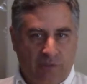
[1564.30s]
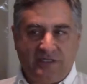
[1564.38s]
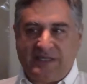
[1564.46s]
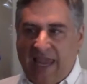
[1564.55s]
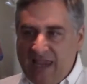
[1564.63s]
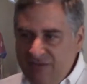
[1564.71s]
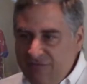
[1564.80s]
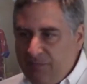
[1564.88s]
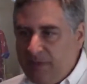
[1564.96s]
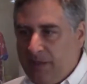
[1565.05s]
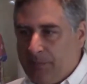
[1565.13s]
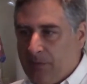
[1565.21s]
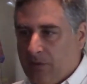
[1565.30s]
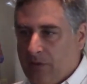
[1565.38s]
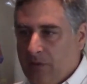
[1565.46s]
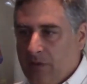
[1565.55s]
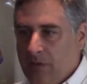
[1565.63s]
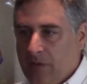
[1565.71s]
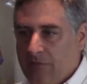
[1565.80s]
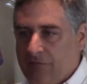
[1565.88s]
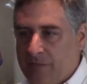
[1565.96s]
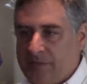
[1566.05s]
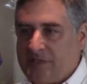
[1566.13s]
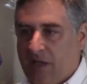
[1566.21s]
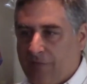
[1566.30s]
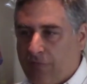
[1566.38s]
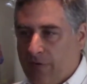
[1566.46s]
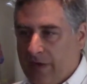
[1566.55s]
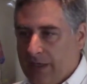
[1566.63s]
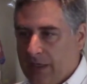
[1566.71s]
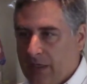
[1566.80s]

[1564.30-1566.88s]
save people from suffering.